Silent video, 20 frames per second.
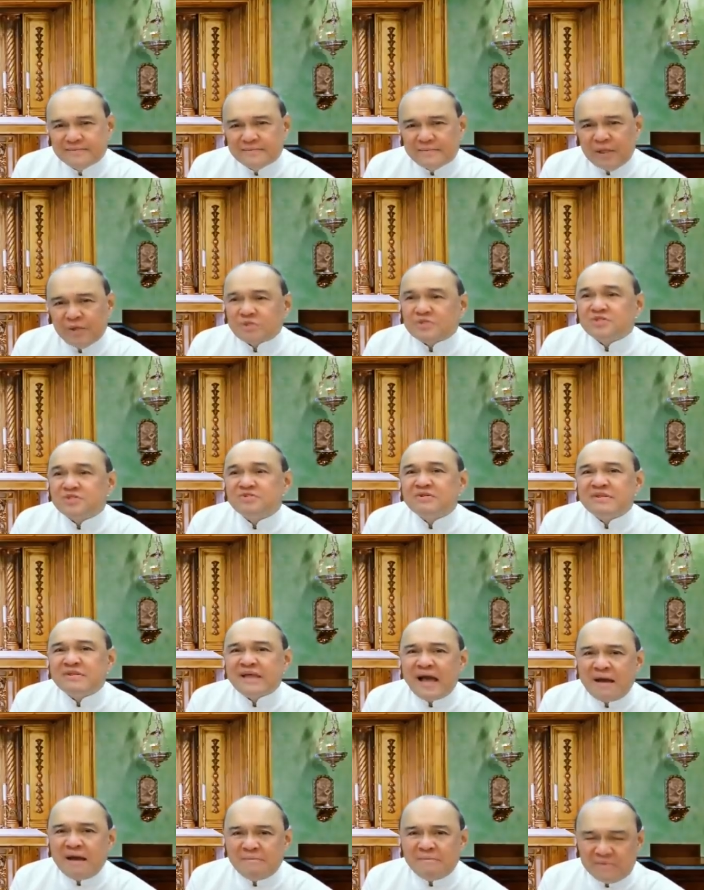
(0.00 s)
It was to
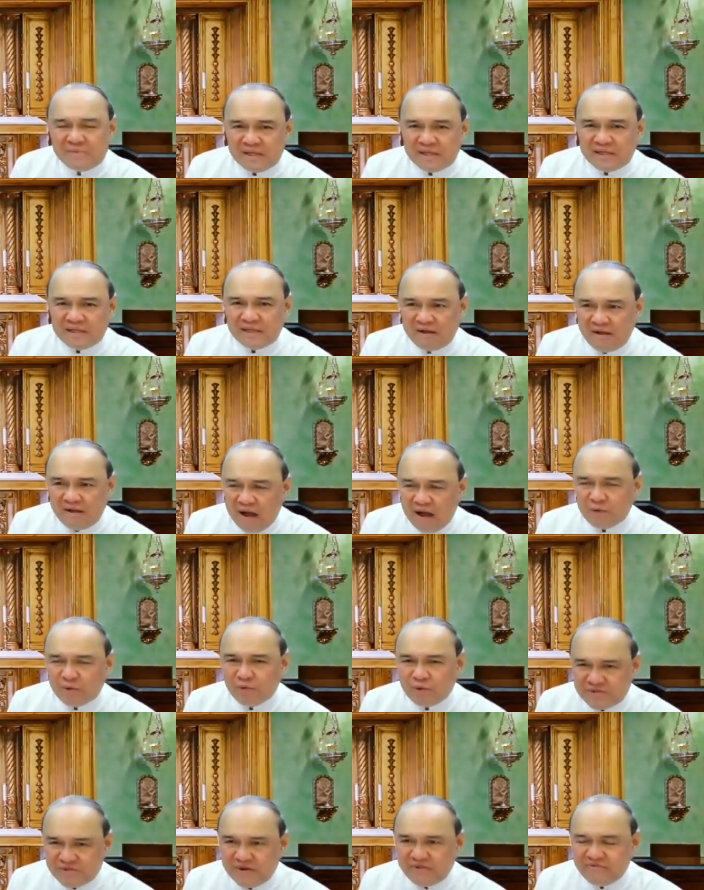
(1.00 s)
them that God
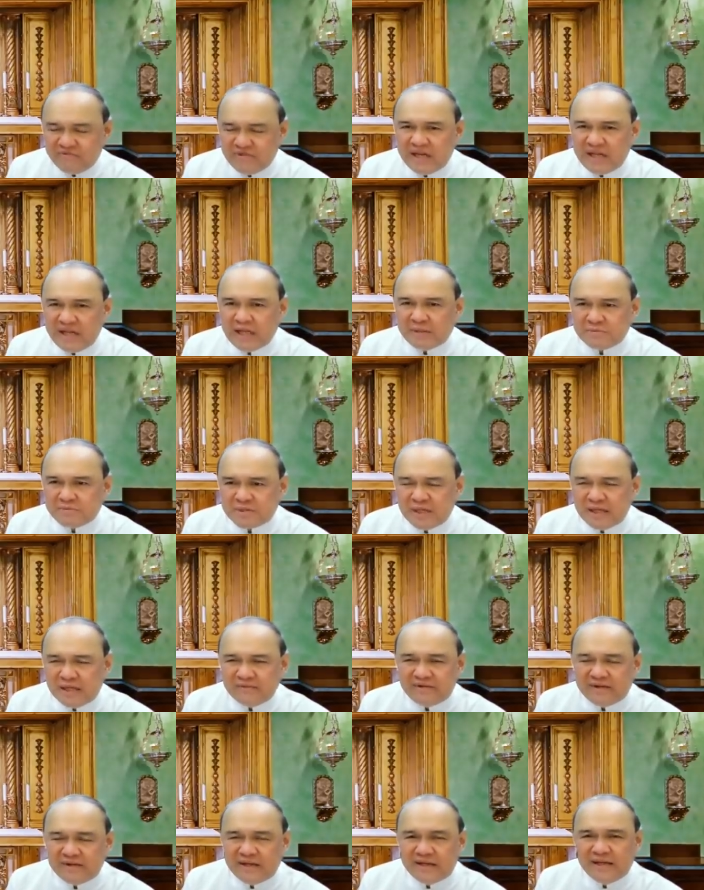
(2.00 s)
was revealing
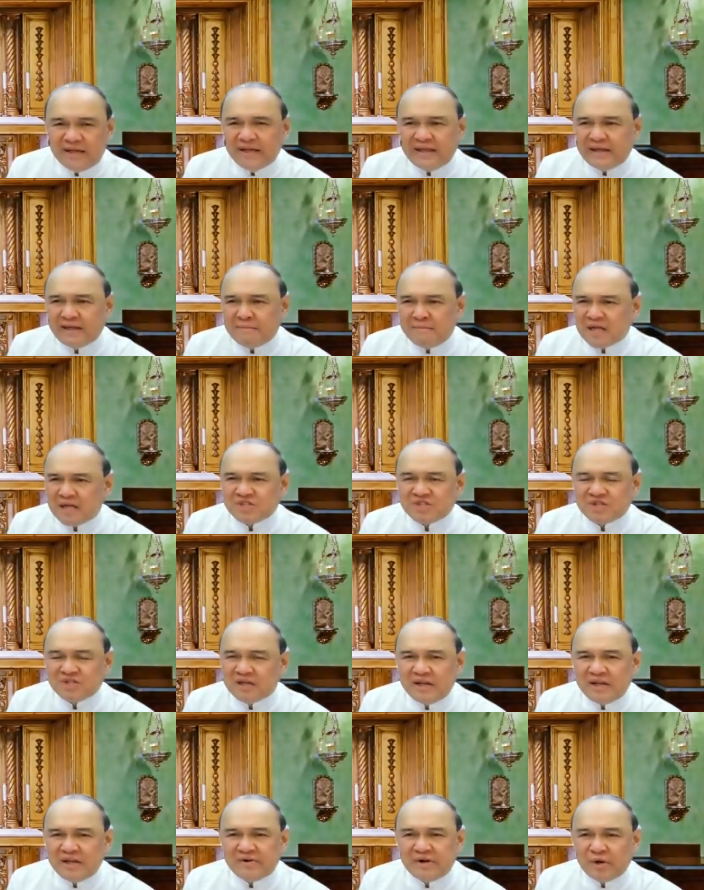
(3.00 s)
himself in a much
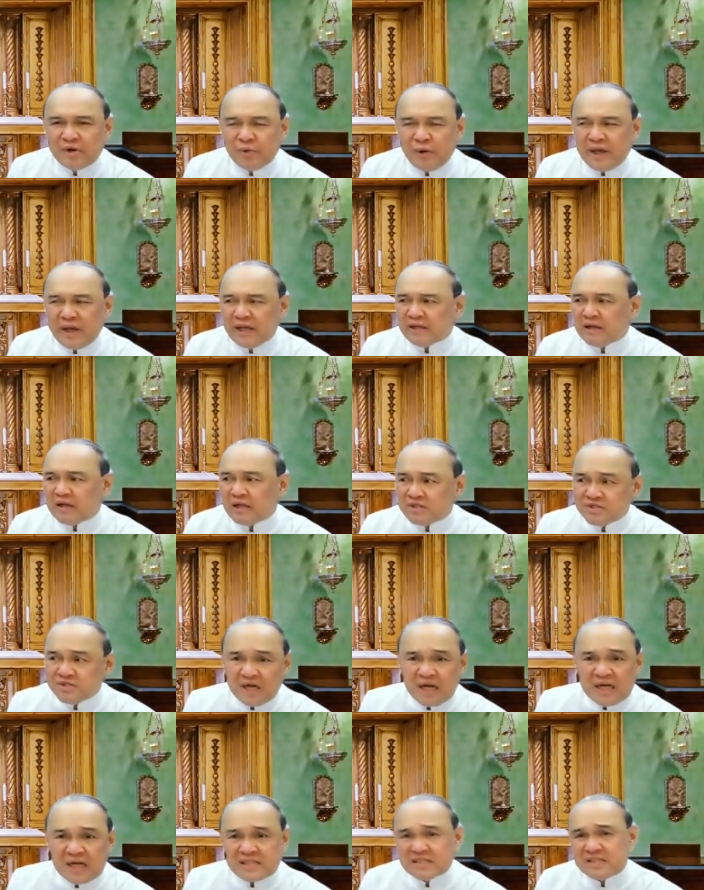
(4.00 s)
clearer way, not
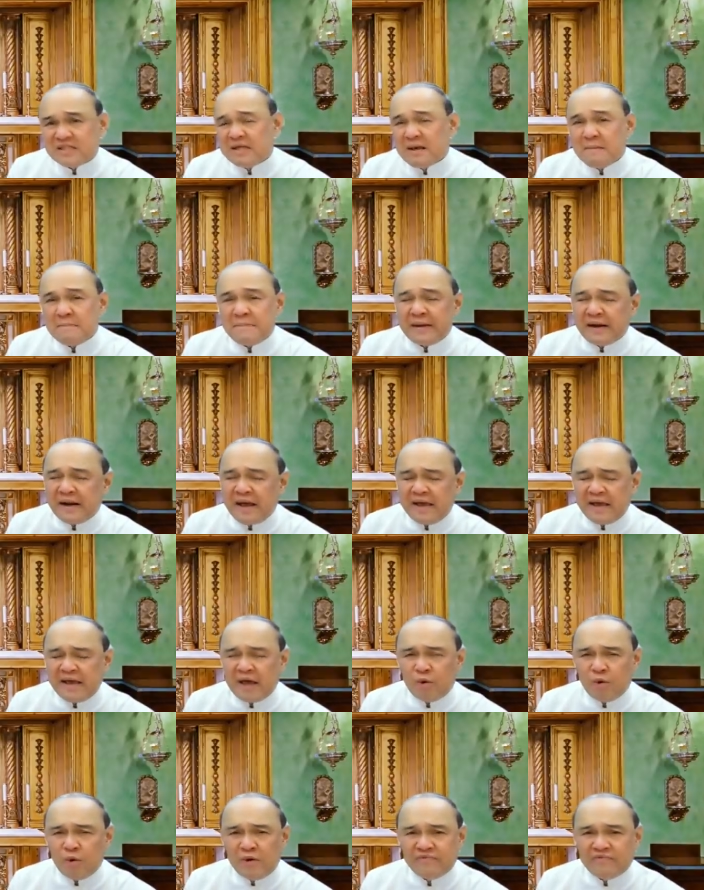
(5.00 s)
just per ea
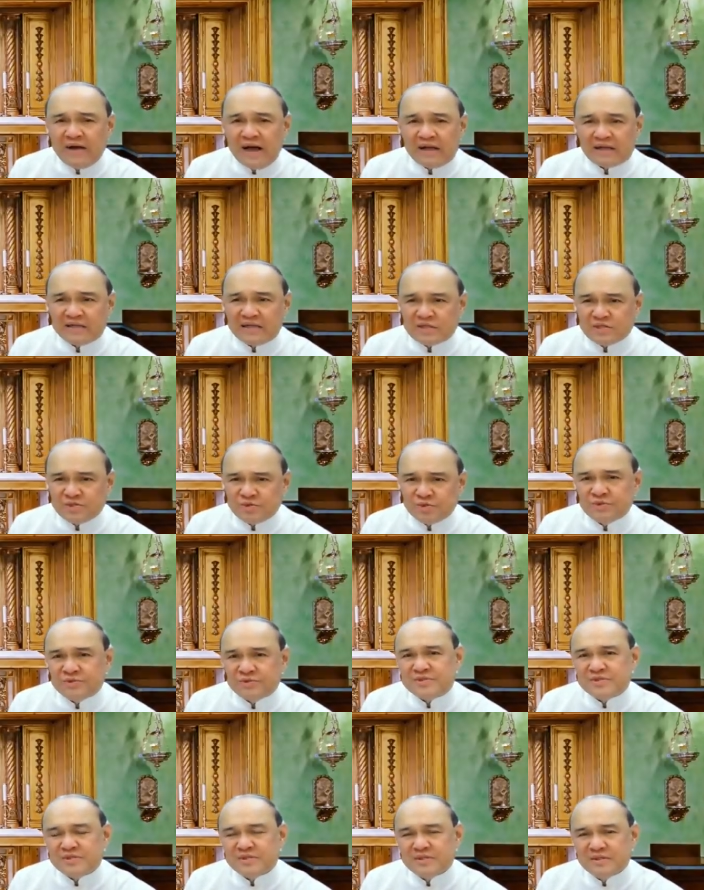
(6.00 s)
quae facta
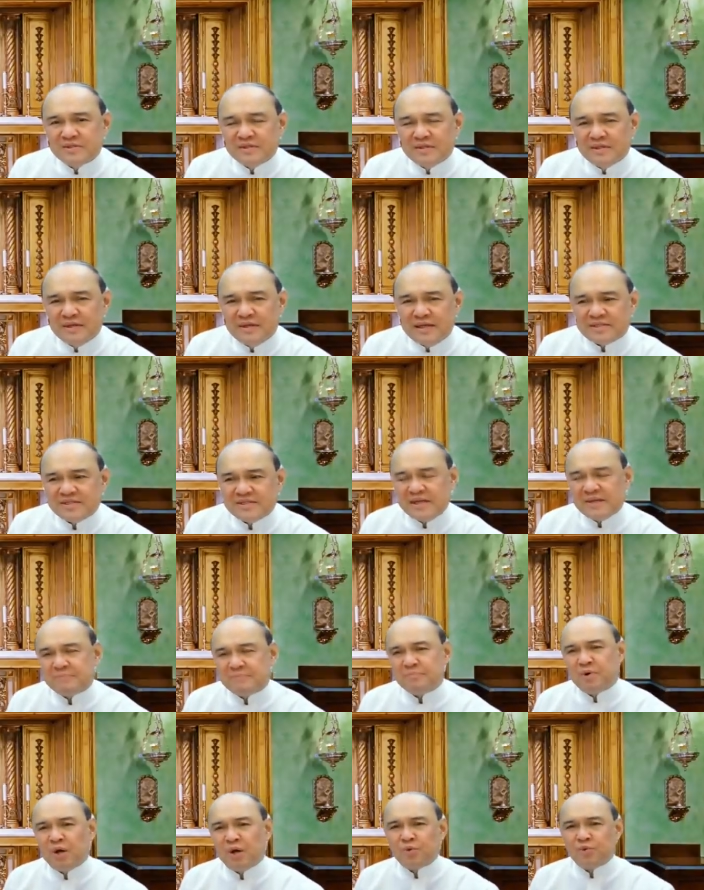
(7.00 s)
sunt, as
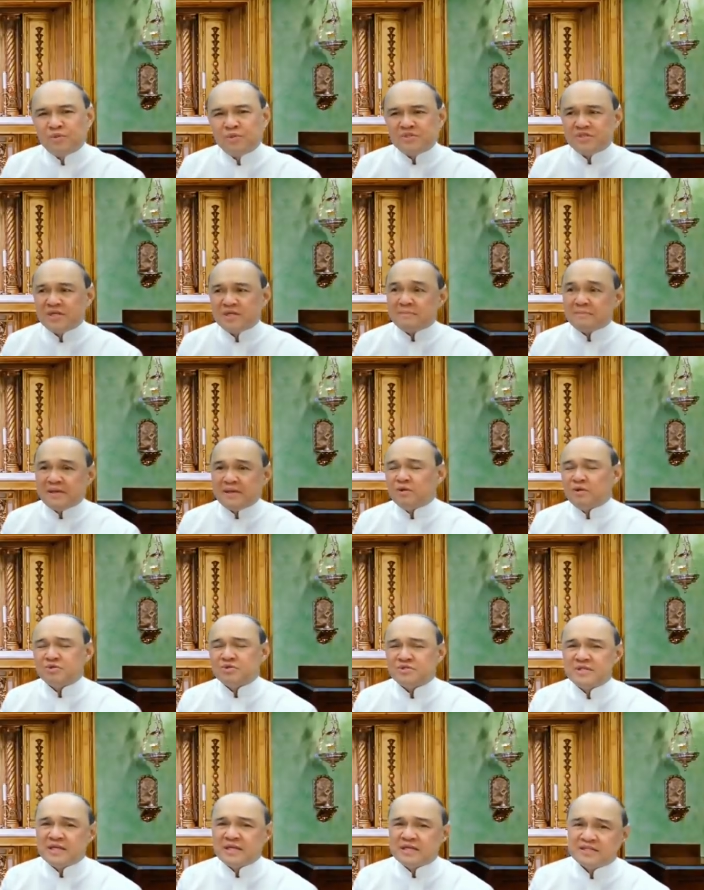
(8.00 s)
St. Paul would say, by
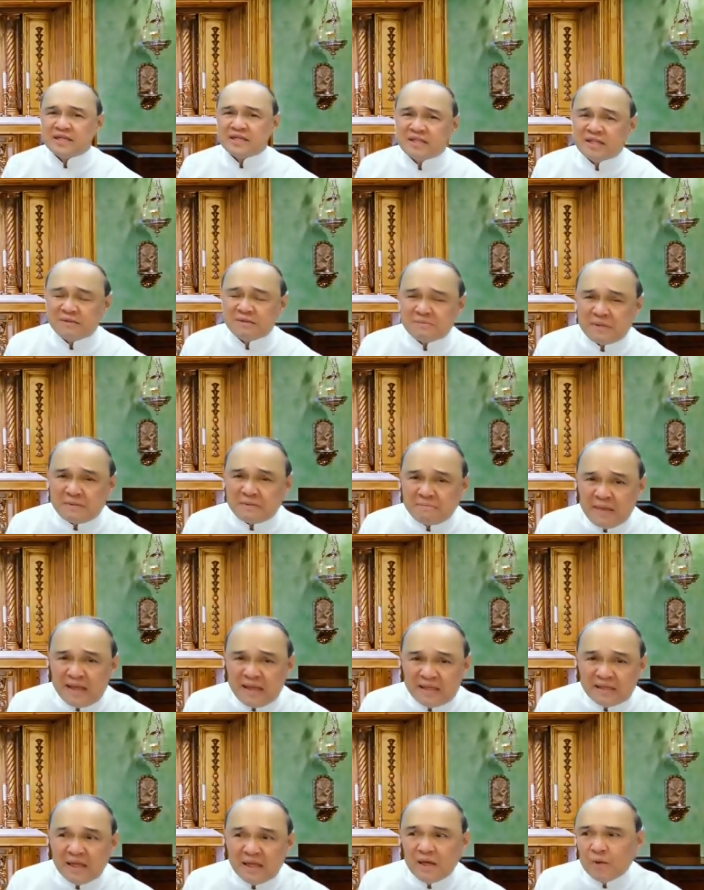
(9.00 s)
those things that had been
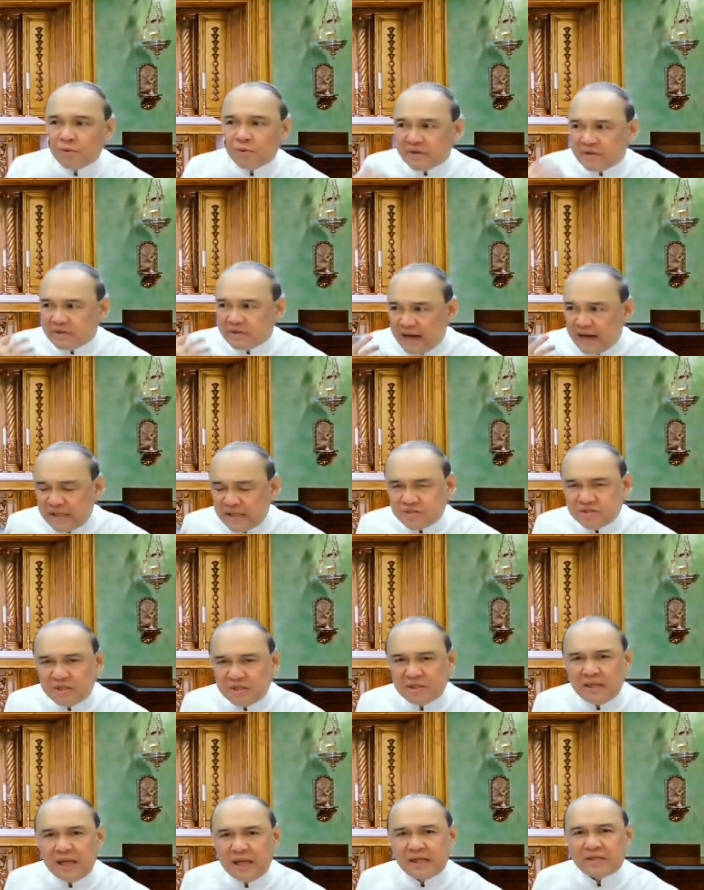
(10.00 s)
made with the natural
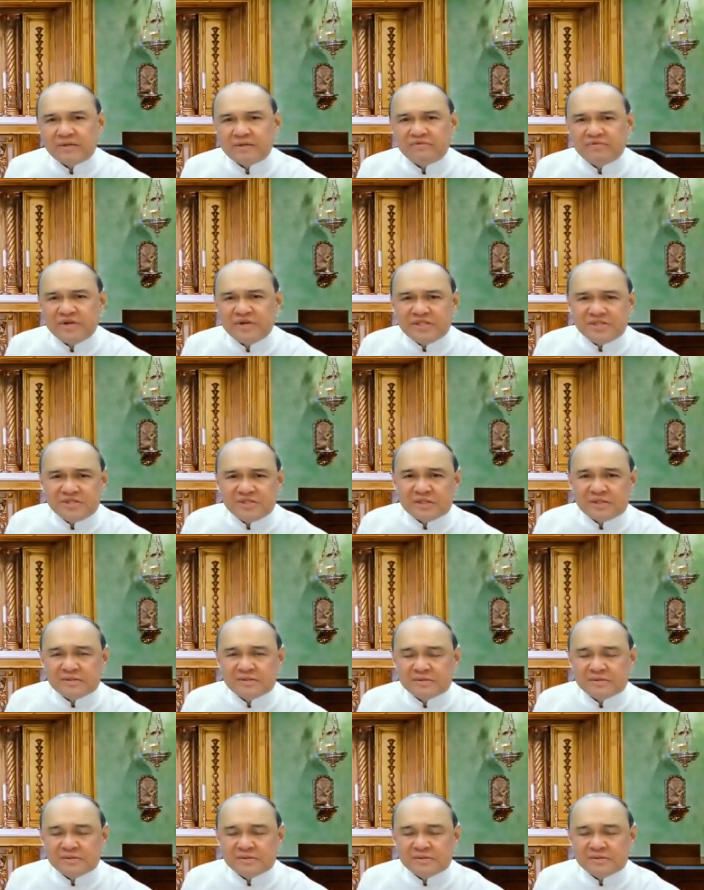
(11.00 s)
light of reason.